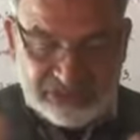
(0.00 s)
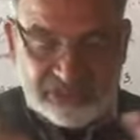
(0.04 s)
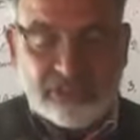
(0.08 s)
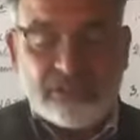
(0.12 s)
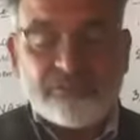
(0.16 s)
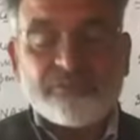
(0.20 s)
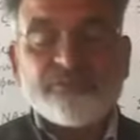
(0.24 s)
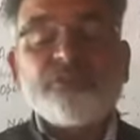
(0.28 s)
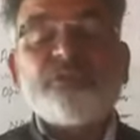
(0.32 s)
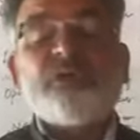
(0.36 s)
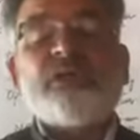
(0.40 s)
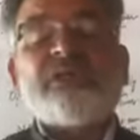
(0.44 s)

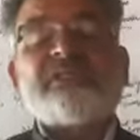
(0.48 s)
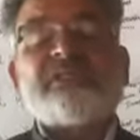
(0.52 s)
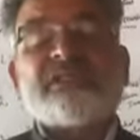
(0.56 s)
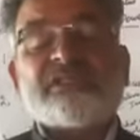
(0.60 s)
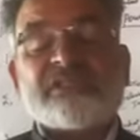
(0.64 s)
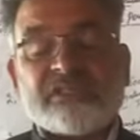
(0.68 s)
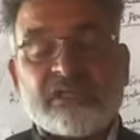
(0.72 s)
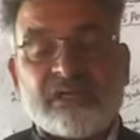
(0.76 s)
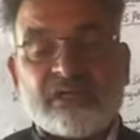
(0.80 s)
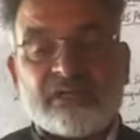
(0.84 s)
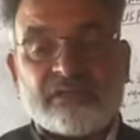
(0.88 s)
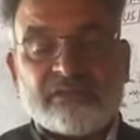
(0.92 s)
of
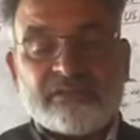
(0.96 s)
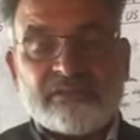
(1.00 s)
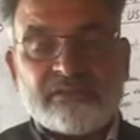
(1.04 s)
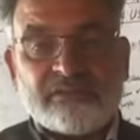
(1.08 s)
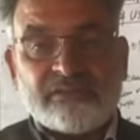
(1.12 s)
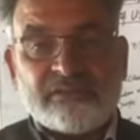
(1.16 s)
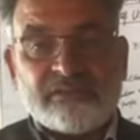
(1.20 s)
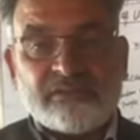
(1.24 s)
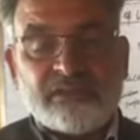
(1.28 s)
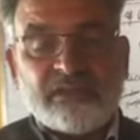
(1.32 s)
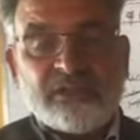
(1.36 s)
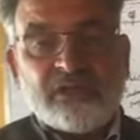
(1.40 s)
USSR,
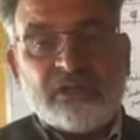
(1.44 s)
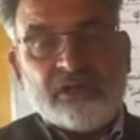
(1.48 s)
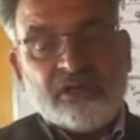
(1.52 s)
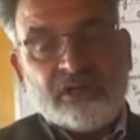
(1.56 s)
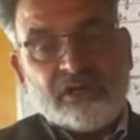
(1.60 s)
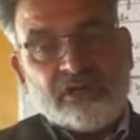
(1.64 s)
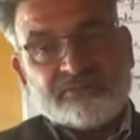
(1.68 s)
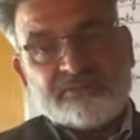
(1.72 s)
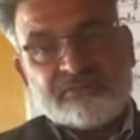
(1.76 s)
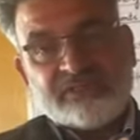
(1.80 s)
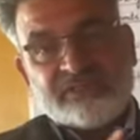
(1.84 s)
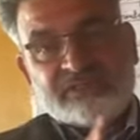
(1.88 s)

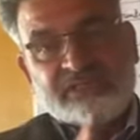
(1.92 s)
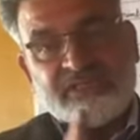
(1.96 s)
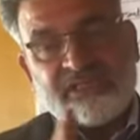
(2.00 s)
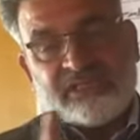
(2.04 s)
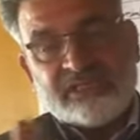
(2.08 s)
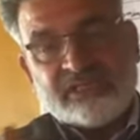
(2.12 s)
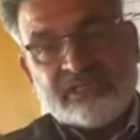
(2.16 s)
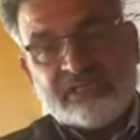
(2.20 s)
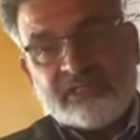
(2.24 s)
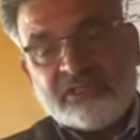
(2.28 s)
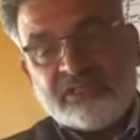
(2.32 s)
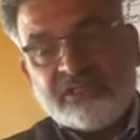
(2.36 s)
after
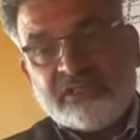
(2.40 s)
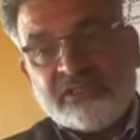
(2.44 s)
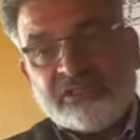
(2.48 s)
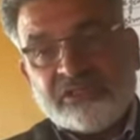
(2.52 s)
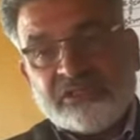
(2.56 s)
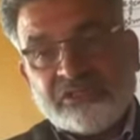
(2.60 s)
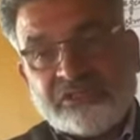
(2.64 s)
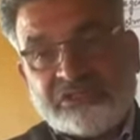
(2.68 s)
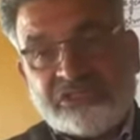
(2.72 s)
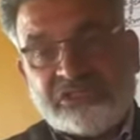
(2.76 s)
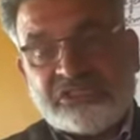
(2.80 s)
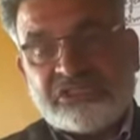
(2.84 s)
the
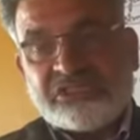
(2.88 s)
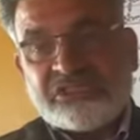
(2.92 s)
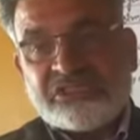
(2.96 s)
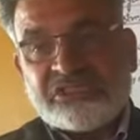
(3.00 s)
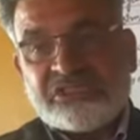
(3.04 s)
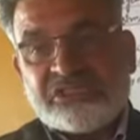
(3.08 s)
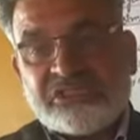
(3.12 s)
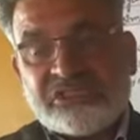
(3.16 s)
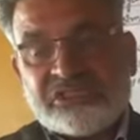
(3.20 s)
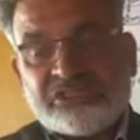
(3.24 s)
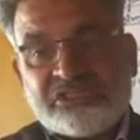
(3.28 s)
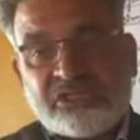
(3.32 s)

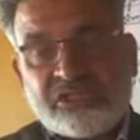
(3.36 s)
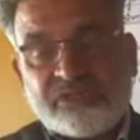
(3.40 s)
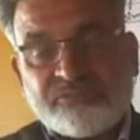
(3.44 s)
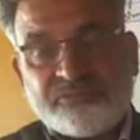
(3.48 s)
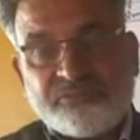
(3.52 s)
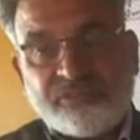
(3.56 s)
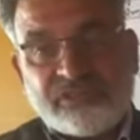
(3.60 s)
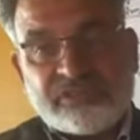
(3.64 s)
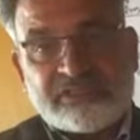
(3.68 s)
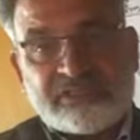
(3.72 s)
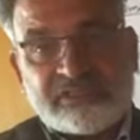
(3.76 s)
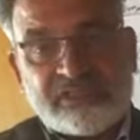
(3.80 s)
disintegration of
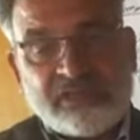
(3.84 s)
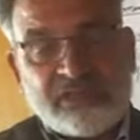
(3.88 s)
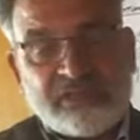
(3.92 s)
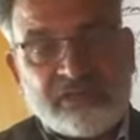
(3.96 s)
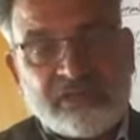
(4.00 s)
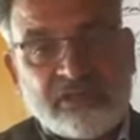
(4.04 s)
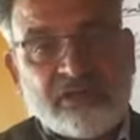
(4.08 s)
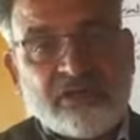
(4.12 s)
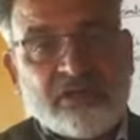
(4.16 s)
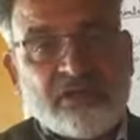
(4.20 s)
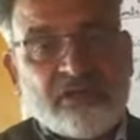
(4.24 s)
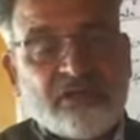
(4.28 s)
USSR,
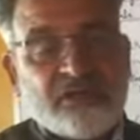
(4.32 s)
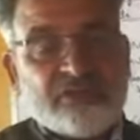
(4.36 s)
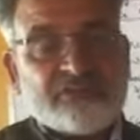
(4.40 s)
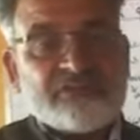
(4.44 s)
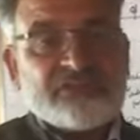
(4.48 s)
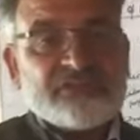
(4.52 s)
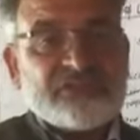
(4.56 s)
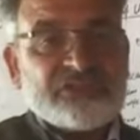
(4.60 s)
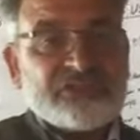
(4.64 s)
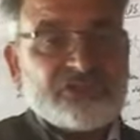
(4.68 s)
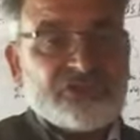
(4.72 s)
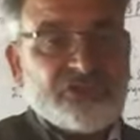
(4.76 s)
after
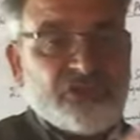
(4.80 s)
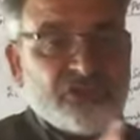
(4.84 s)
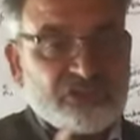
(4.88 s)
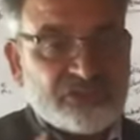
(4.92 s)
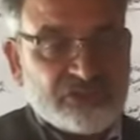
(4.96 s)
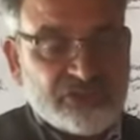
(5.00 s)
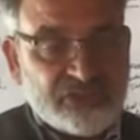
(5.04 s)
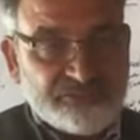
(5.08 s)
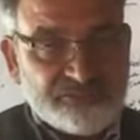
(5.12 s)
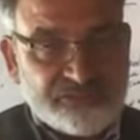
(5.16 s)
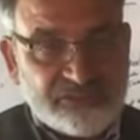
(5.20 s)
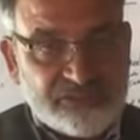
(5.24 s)
the shock
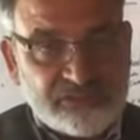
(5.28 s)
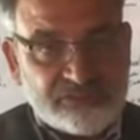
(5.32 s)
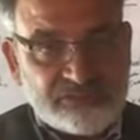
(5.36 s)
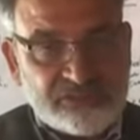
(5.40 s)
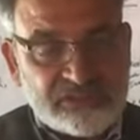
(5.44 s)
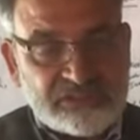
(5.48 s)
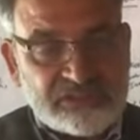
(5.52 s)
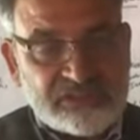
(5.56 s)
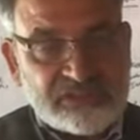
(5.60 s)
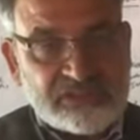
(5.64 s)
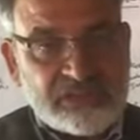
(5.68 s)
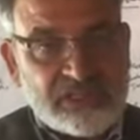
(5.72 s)
therapy in
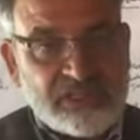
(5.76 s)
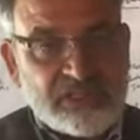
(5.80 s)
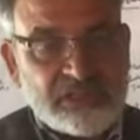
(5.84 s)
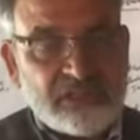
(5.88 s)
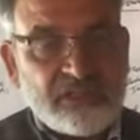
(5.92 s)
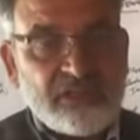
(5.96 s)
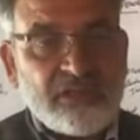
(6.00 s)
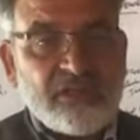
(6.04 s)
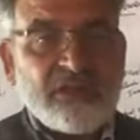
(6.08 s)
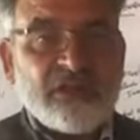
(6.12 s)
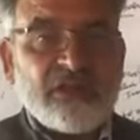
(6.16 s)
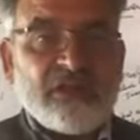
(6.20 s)
USSR,
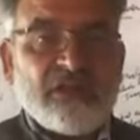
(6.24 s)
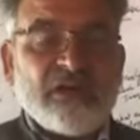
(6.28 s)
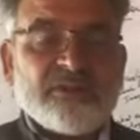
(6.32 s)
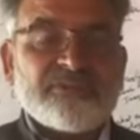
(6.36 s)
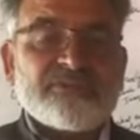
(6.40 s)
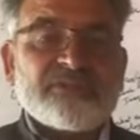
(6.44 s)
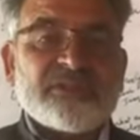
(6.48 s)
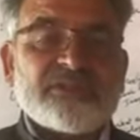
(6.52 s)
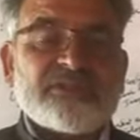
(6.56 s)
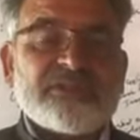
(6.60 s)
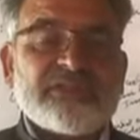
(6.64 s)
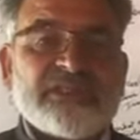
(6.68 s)

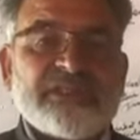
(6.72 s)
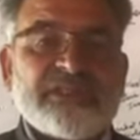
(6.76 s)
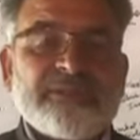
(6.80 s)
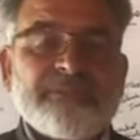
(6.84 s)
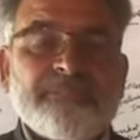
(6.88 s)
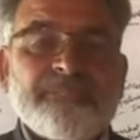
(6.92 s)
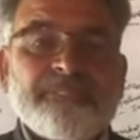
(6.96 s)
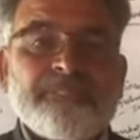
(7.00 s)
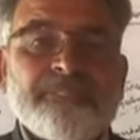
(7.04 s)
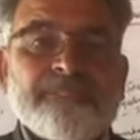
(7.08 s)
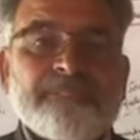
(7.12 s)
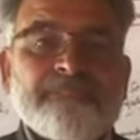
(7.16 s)
after the
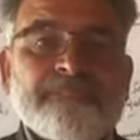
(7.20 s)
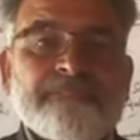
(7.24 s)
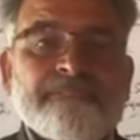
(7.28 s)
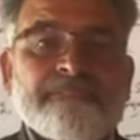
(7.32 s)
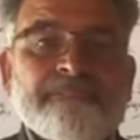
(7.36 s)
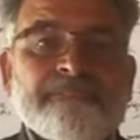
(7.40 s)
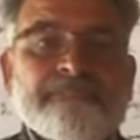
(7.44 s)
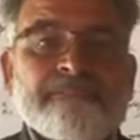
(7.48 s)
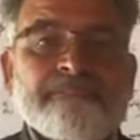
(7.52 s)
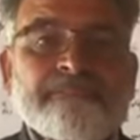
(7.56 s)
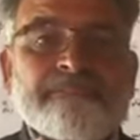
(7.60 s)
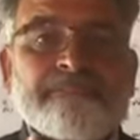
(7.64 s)

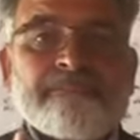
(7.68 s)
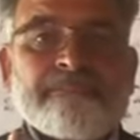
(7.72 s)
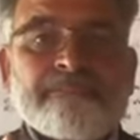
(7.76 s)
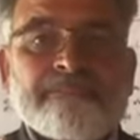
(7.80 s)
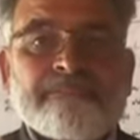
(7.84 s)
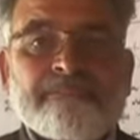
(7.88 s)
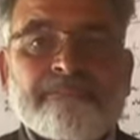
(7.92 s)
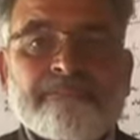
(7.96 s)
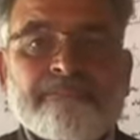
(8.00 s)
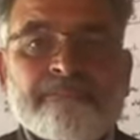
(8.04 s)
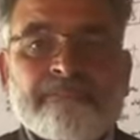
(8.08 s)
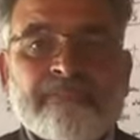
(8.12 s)

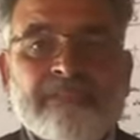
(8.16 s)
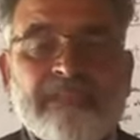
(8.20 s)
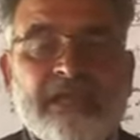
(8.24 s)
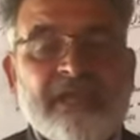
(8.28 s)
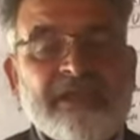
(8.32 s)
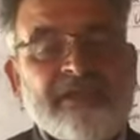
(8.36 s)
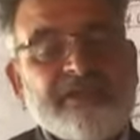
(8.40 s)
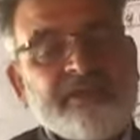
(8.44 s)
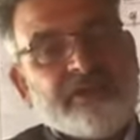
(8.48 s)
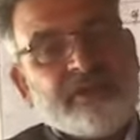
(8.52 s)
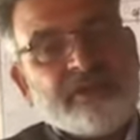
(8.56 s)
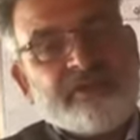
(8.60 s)

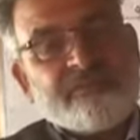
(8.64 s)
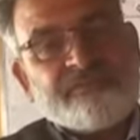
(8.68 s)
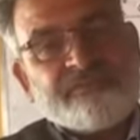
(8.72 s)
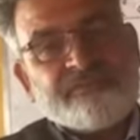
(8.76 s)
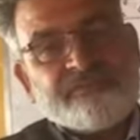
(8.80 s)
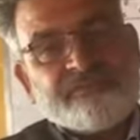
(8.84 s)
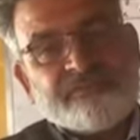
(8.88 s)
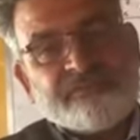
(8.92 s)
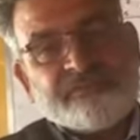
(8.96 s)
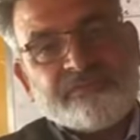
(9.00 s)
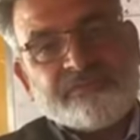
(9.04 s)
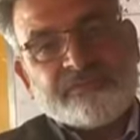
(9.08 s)
end of
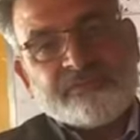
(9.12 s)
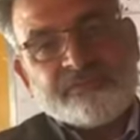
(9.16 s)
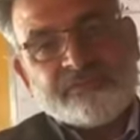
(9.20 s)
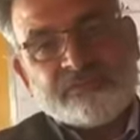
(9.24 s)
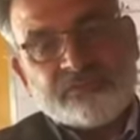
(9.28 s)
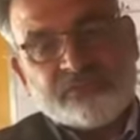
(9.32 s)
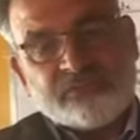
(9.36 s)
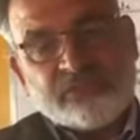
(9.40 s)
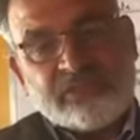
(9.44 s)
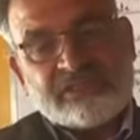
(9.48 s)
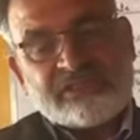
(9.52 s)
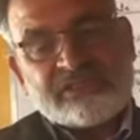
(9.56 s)

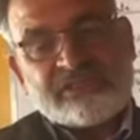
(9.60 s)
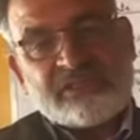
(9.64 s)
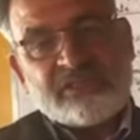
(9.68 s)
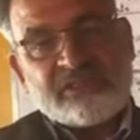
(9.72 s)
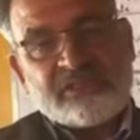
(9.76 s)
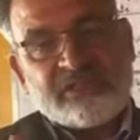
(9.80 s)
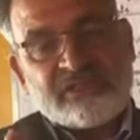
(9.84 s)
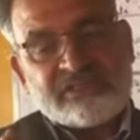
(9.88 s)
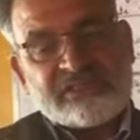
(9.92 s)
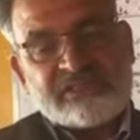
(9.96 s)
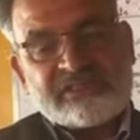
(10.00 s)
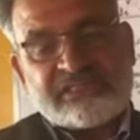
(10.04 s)
USSR
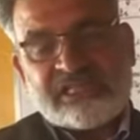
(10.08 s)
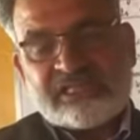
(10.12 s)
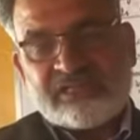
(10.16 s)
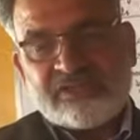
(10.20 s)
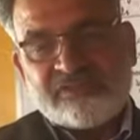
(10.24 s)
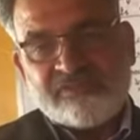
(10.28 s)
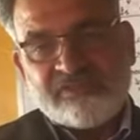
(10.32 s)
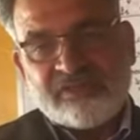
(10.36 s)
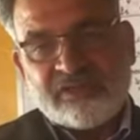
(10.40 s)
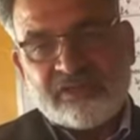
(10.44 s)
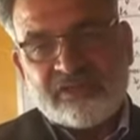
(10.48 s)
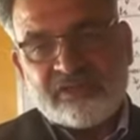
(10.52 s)
or the Second
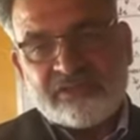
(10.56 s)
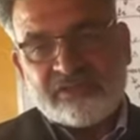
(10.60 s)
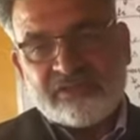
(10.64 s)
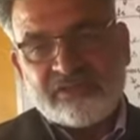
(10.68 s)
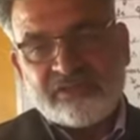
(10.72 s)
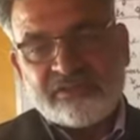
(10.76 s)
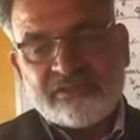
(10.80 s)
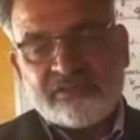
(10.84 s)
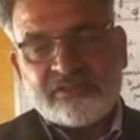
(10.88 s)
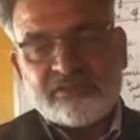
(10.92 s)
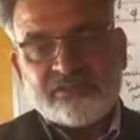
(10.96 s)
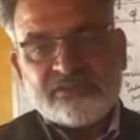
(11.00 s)
World,
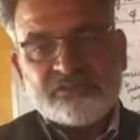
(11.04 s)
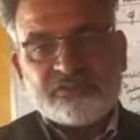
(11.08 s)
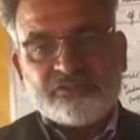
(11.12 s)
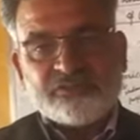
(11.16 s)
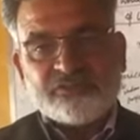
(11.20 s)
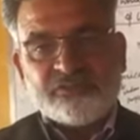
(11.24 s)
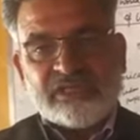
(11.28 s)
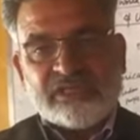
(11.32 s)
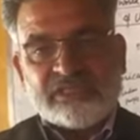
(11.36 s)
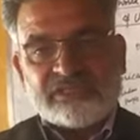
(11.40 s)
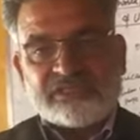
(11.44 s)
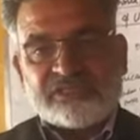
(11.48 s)

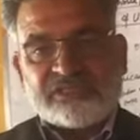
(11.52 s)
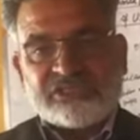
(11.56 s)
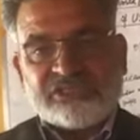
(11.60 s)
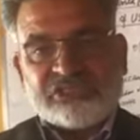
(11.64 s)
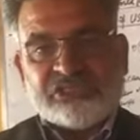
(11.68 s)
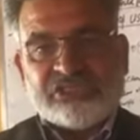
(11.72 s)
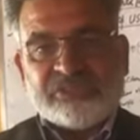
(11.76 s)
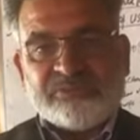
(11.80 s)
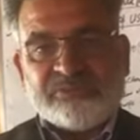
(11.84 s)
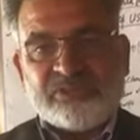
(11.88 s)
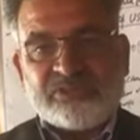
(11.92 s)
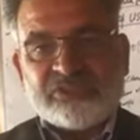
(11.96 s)
US
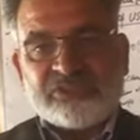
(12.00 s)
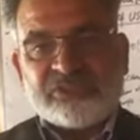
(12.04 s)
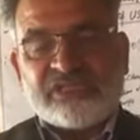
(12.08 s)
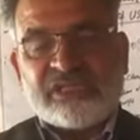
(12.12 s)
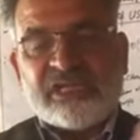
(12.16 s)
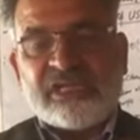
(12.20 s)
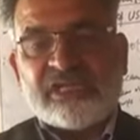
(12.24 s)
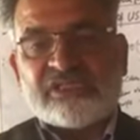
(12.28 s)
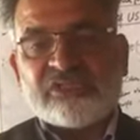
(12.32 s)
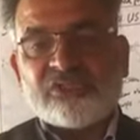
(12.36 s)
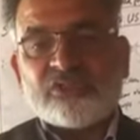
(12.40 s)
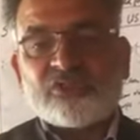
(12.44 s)
emerged
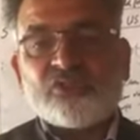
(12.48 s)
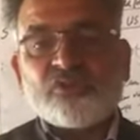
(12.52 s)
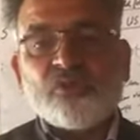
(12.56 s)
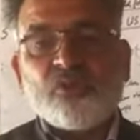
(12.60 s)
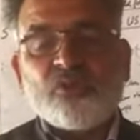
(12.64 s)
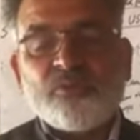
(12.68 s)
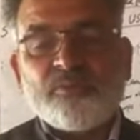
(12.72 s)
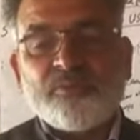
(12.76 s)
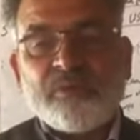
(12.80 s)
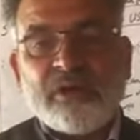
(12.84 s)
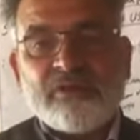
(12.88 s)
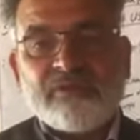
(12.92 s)
as the
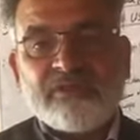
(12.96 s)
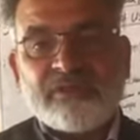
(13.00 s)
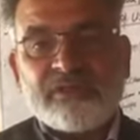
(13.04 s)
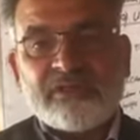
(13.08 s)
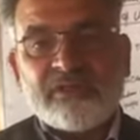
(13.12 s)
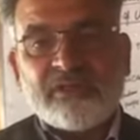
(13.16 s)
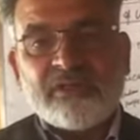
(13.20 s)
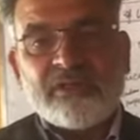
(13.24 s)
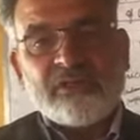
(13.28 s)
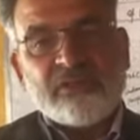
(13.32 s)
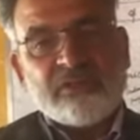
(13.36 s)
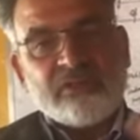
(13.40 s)
sole power
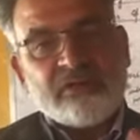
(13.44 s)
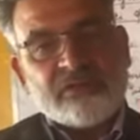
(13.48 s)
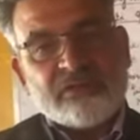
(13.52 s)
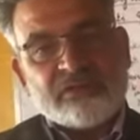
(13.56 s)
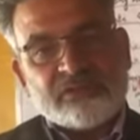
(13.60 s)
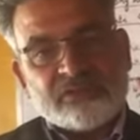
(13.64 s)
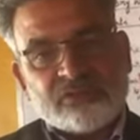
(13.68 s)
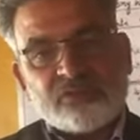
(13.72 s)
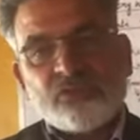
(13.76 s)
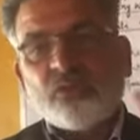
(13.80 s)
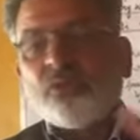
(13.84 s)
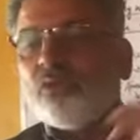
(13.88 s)
on
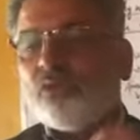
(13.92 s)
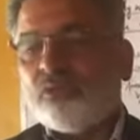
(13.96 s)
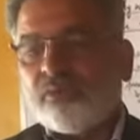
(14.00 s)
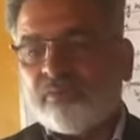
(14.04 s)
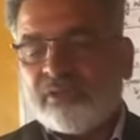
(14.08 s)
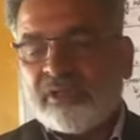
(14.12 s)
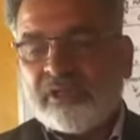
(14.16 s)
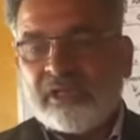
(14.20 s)
the globe.